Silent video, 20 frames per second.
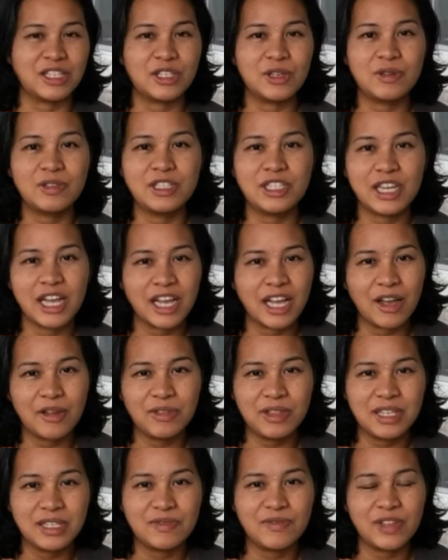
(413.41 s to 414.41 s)
So check
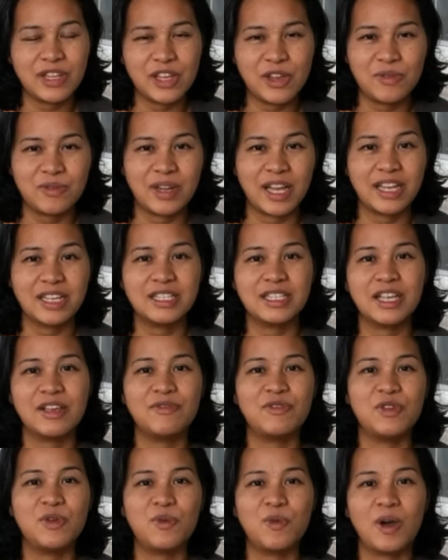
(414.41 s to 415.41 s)
out this video next
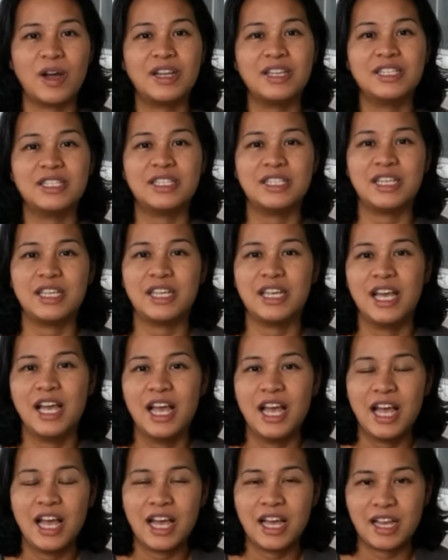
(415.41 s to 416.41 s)
if you want to see
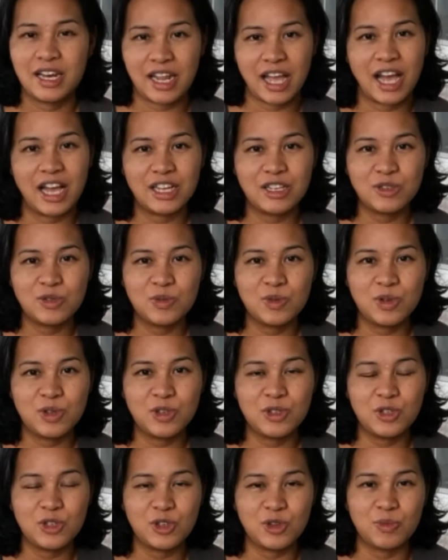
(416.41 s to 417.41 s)
an
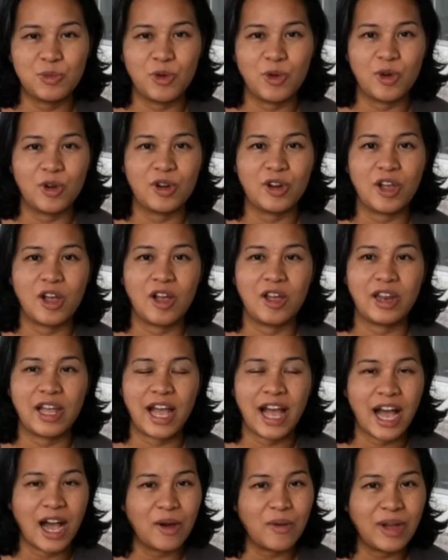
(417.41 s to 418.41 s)
actual newborn on
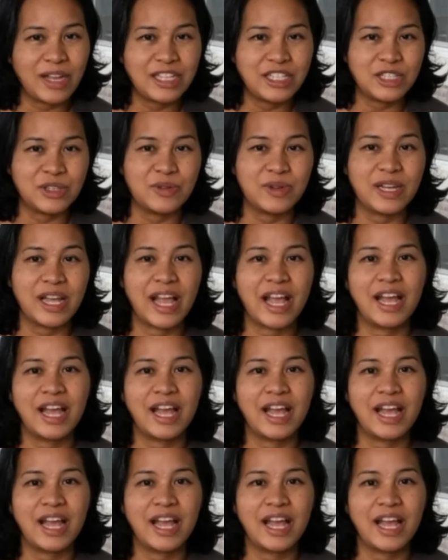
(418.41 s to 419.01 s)
how I do it.